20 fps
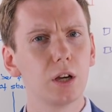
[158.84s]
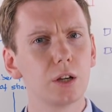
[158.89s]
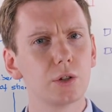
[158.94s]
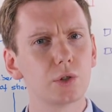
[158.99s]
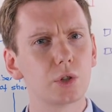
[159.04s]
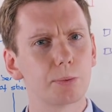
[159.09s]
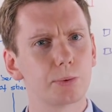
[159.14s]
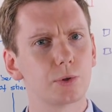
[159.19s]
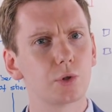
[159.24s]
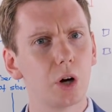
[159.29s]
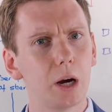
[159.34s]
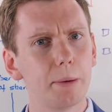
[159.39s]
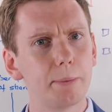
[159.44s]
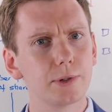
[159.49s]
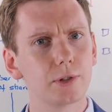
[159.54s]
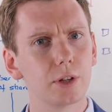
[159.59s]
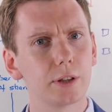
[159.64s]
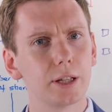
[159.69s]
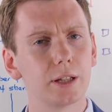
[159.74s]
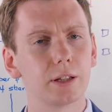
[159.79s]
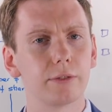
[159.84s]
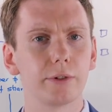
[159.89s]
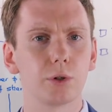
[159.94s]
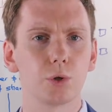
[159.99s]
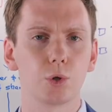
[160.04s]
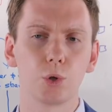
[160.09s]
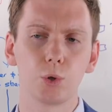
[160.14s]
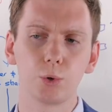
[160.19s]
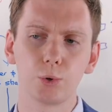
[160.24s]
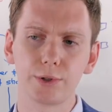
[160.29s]
Subscribers are the
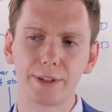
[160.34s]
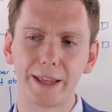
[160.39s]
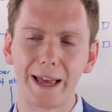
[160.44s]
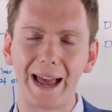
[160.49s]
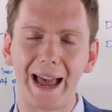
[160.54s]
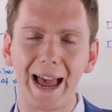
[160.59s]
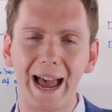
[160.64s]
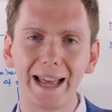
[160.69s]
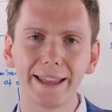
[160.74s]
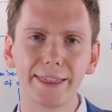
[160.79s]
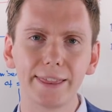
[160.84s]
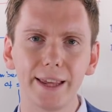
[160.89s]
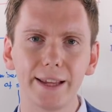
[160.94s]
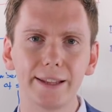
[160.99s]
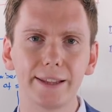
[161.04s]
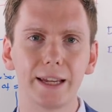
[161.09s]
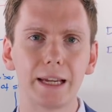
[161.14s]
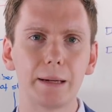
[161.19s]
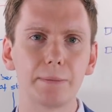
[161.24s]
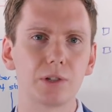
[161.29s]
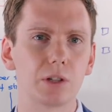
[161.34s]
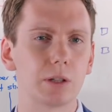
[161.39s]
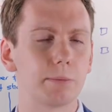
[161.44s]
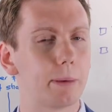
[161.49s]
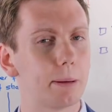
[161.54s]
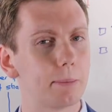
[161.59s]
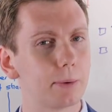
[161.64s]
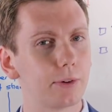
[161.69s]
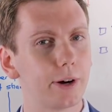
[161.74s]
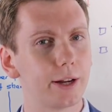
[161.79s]
individuals that add their name to the
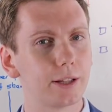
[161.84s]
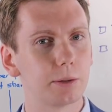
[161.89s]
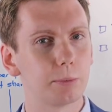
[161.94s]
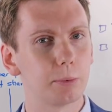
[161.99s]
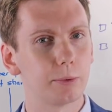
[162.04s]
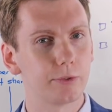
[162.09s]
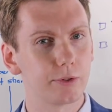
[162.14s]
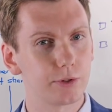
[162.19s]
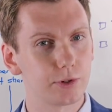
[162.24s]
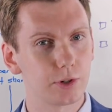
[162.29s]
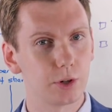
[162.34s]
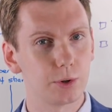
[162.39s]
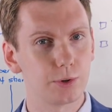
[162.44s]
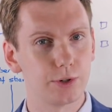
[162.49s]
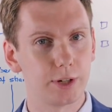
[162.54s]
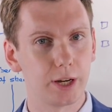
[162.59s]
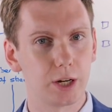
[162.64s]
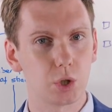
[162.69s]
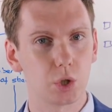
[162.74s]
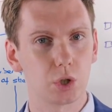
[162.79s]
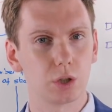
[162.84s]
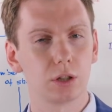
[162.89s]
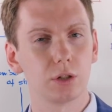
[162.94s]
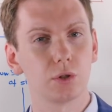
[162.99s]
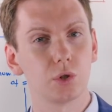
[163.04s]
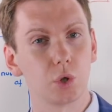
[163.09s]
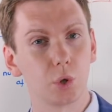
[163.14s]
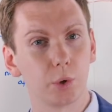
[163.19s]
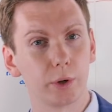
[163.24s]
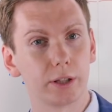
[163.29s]
Memorandum of Association
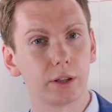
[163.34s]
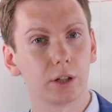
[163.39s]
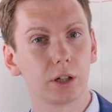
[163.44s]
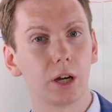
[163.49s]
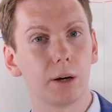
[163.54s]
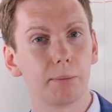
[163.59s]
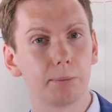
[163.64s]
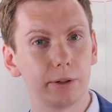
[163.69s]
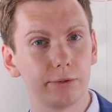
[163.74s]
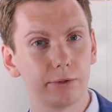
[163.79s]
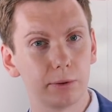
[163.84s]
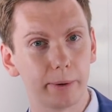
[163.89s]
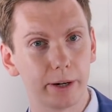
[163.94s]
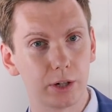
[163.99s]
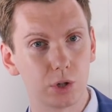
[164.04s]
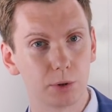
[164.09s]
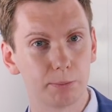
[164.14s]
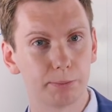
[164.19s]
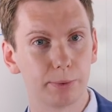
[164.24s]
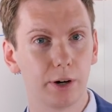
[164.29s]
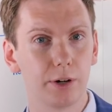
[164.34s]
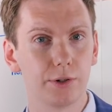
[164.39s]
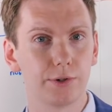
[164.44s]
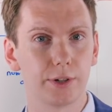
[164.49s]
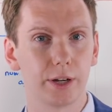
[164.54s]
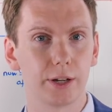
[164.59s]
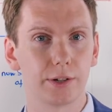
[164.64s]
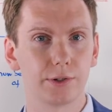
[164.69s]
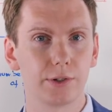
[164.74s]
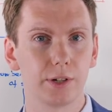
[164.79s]
during the company formation
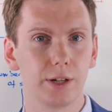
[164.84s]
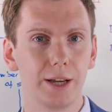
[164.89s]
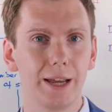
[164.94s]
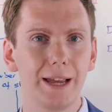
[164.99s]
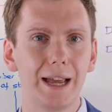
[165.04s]
process.